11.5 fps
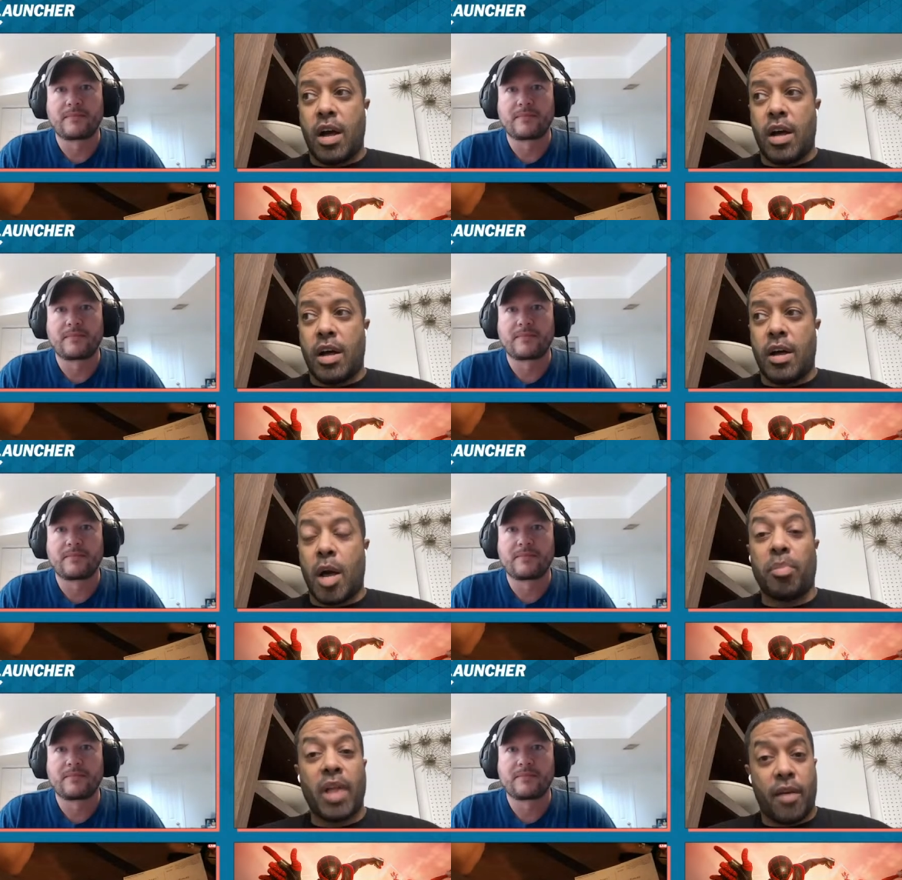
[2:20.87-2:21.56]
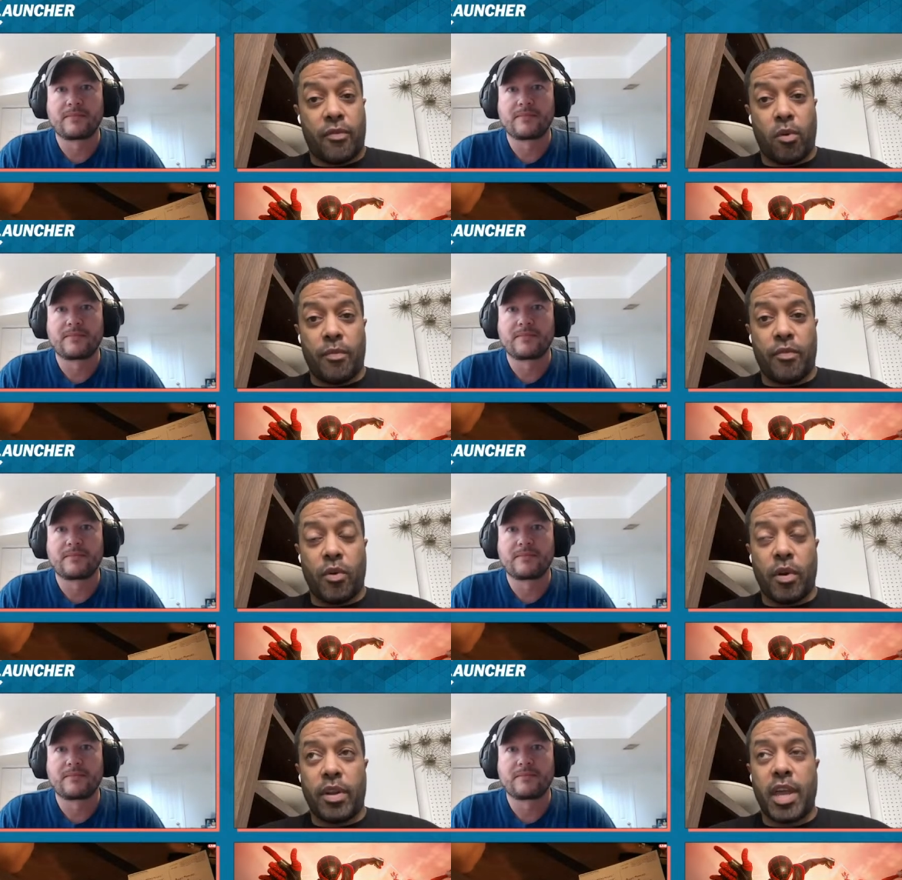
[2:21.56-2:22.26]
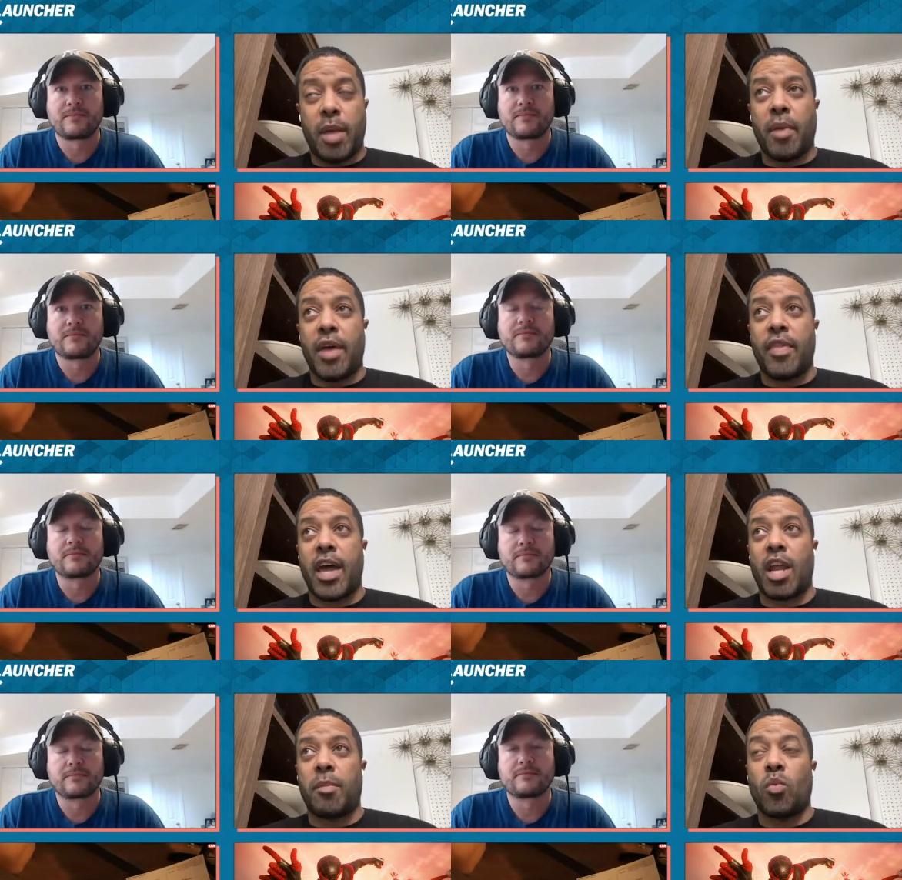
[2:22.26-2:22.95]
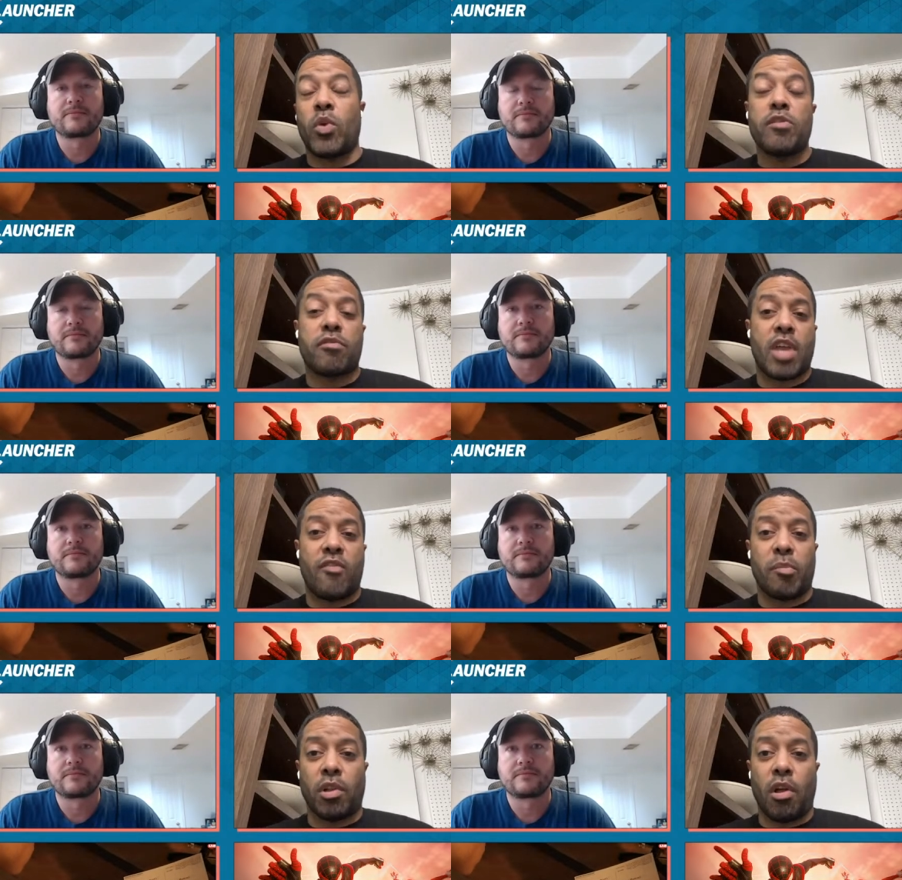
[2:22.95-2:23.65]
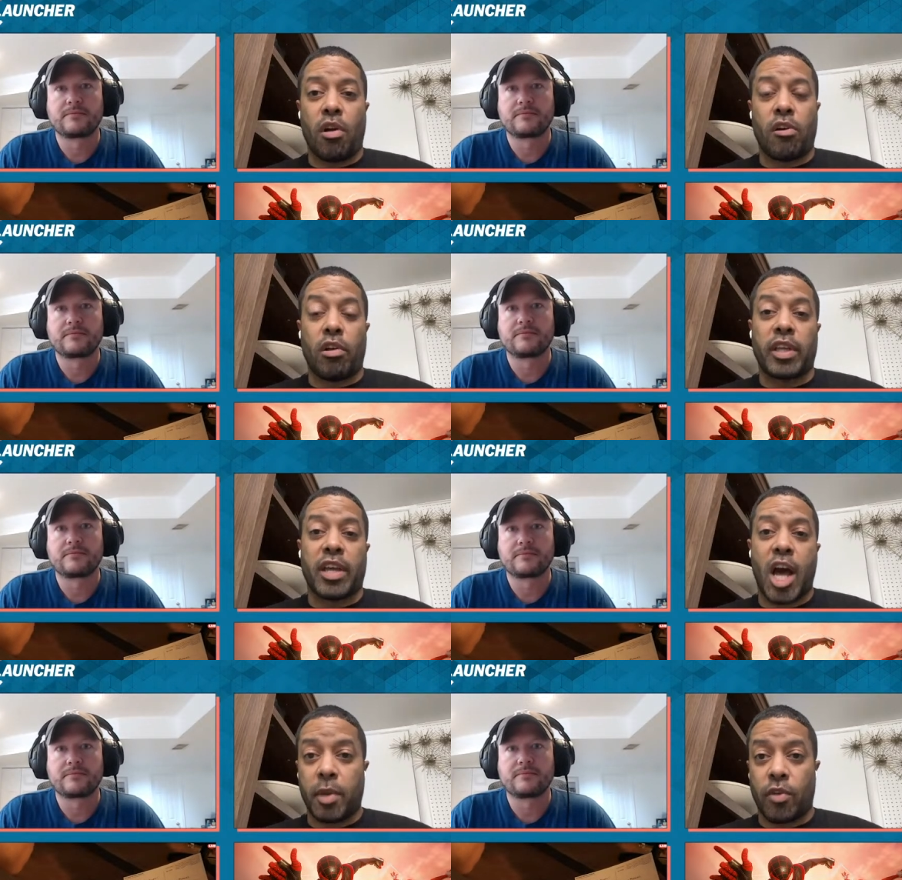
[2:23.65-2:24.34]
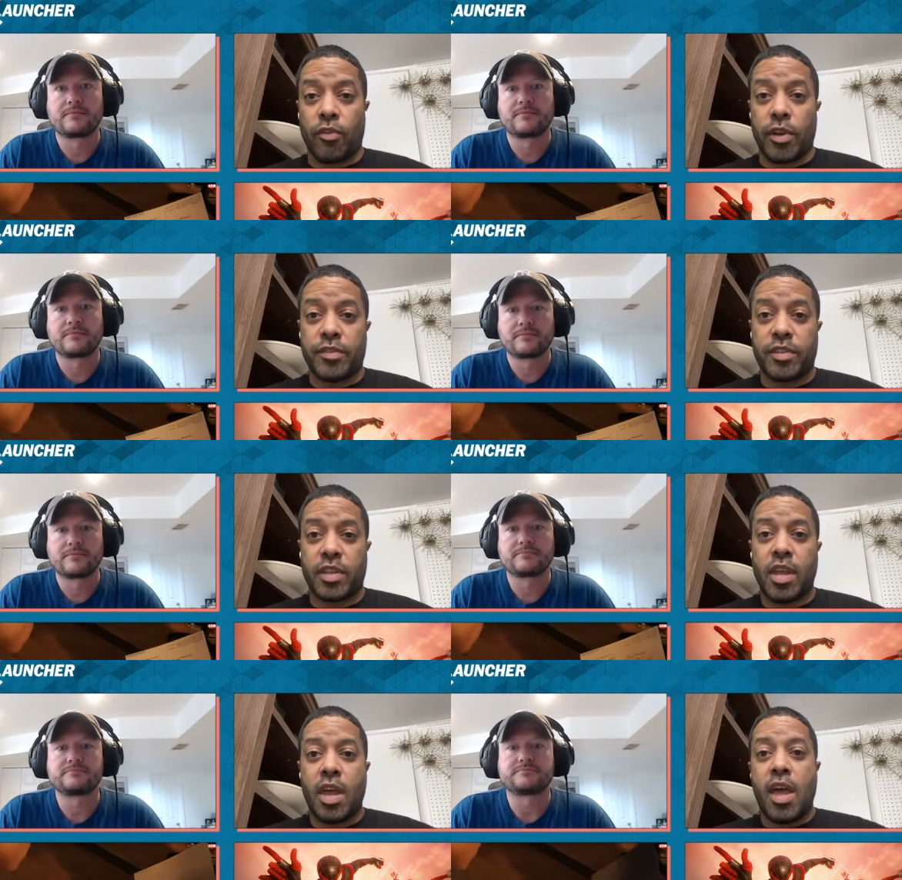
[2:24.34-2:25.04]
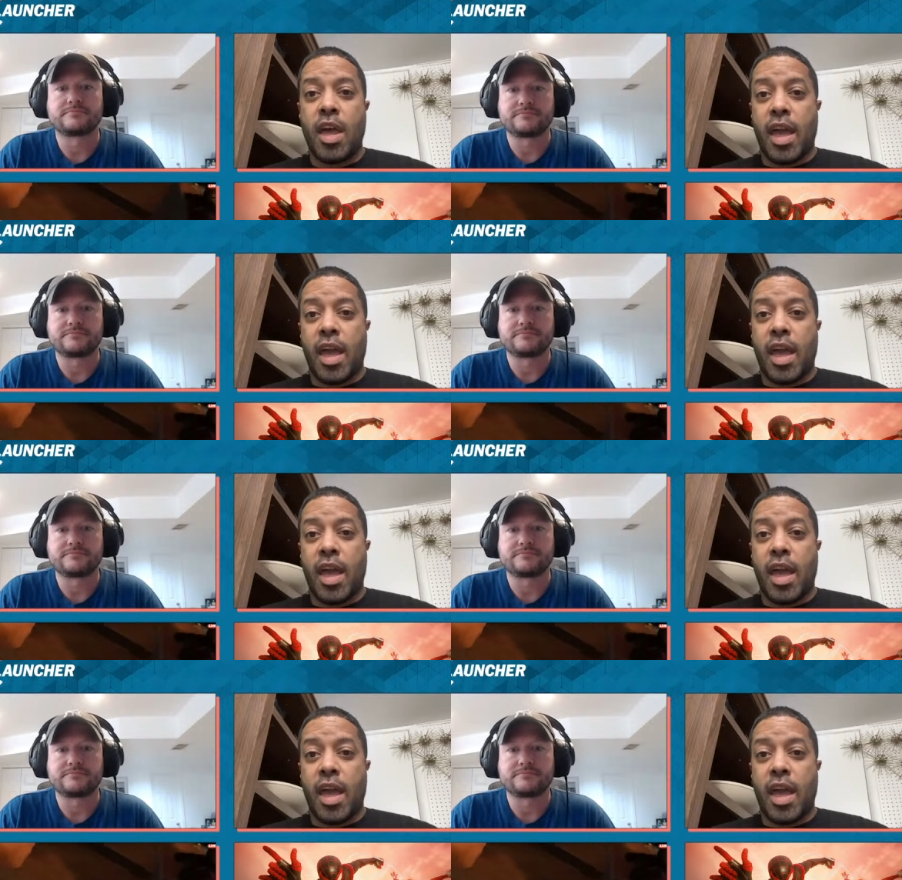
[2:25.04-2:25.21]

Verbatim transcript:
Speaker 1: uh, a platform for it. And by that, I mean, we used to have a blog called Comic Riffs,